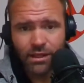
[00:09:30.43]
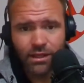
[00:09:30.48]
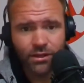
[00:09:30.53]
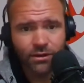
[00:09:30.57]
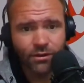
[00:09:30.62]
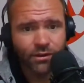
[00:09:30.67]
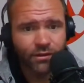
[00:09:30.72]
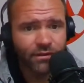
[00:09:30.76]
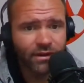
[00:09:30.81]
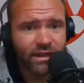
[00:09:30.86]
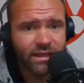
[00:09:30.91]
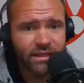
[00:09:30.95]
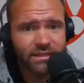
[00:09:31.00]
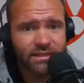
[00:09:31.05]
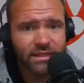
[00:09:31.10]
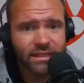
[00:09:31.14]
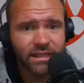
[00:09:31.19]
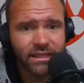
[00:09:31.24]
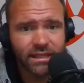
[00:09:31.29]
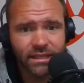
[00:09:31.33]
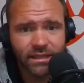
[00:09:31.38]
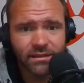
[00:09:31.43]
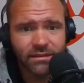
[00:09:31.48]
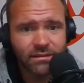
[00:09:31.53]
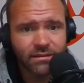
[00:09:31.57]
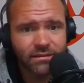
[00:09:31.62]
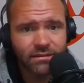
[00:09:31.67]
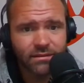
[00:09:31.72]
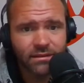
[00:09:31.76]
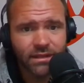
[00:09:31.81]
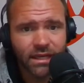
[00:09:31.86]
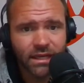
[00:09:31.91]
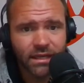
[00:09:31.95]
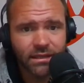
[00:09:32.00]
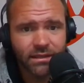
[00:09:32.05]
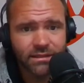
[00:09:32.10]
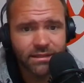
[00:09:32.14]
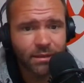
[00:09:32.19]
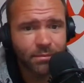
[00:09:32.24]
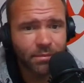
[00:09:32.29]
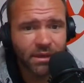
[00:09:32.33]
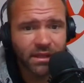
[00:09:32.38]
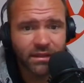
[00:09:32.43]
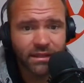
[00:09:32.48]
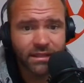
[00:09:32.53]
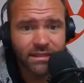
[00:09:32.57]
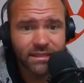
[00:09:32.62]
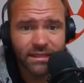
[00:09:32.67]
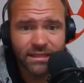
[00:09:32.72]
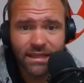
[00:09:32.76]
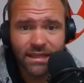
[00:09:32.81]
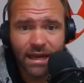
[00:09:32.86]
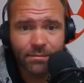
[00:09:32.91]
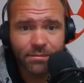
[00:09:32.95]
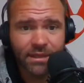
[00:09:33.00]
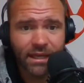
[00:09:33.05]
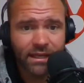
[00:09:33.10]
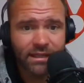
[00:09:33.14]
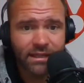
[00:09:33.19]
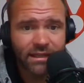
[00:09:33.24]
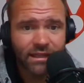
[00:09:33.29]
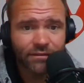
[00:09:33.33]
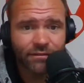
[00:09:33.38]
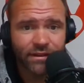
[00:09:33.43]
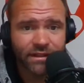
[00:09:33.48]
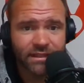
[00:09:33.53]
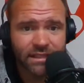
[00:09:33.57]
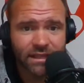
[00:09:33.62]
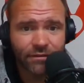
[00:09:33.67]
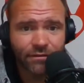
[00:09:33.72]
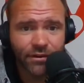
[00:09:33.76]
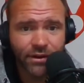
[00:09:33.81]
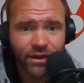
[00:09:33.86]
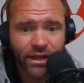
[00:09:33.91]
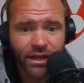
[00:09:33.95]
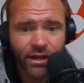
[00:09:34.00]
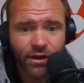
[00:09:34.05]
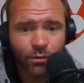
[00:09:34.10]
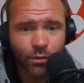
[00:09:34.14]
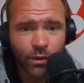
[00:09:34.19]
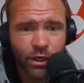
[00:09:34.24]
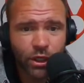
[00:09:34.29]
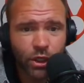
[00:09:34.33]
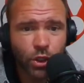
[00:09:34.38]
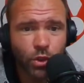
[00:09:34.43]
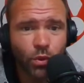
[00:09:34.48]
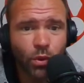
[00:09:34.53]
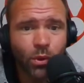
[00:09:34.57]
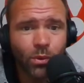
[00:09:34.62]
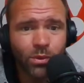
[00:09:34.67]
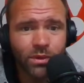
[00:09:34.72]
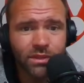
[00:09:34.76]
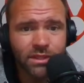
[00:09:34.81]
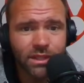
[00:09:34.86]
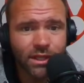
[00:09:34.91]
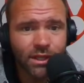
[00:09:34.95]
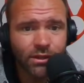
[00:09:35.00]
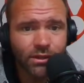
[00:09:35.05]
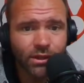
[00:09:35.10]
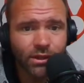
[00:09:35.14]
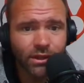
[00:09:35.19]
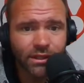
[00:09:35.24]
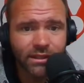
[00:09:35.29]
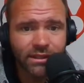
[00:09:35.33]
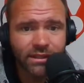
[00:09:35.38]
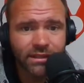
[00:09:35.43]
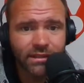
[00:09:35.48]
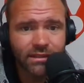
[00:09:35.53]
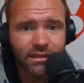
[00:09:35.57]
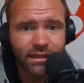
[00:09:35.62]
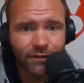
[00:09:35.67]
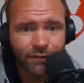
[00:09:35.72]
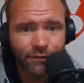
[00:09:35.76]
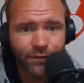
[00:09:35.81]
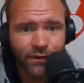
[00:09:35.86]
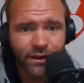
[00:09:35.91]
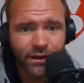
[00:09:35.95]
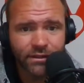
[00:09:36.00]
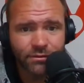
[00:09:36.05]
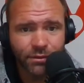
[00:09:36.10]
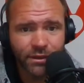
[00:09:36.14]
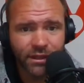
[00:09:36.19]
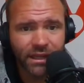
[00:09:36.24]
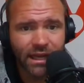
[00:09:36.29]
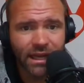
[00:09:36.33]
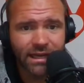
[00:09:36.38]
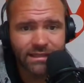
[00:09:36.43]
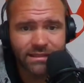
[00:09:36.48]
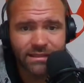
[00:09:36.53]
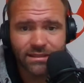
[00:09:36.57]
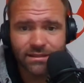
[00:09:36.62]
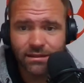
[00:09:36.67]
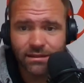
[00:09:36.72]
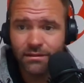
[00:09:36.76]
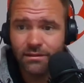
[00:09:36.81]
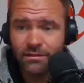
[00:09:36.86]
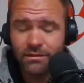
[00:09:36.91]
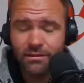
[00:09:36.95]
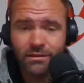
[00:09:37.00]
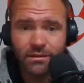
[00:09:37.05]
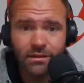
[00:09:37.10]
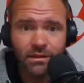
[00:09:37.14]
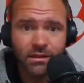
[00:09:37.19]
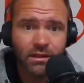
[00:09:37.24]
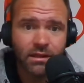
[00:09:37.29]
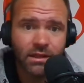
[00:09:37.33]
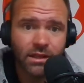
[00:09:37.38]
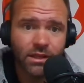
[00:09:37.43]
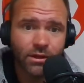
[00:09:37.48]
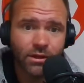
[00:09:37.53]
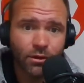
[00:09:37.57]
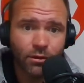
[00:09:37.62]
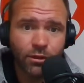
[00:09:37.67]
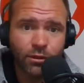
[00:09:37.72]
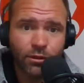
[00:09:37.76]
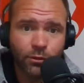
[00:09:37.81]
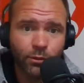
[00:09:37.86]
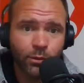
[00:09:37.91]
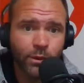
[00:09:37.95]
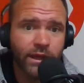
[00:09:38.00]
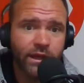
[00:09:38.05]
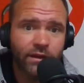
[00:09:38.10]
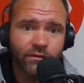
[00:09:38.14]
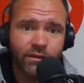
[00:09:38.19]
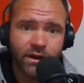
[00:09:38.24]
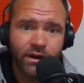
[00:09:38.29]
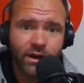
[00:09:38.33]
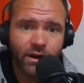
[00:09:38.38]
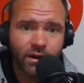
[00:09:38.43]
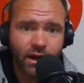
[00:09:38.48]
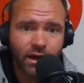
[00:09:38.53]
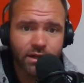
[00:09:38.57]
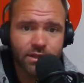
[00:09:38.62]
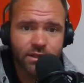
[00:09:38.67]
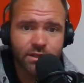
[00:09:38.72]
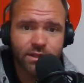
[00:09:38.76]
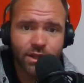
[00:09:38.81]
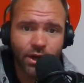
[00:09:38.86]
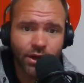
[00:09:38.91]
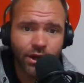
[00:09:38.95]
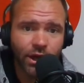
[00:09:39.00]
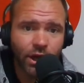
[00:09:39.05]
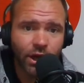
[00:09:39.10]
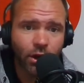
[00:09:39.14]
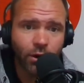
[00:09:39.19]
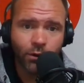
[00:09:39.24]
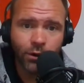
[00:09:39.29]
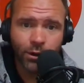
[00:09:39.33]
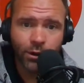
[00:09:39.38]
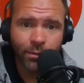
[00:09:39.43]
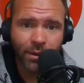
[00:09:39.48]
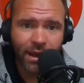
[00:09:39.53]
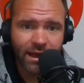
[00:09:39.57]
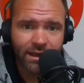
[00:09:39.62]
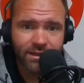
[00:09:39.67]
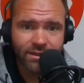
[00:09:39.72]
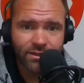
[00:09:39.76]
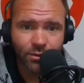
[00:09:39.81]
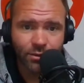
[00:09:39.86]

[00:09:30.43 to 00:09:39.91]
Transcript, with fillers: You know, the Vikes D uh, typically is a top 10 defense every year. We knew it was going to look different. We lost, you know, three of our, our starting cornerbacks.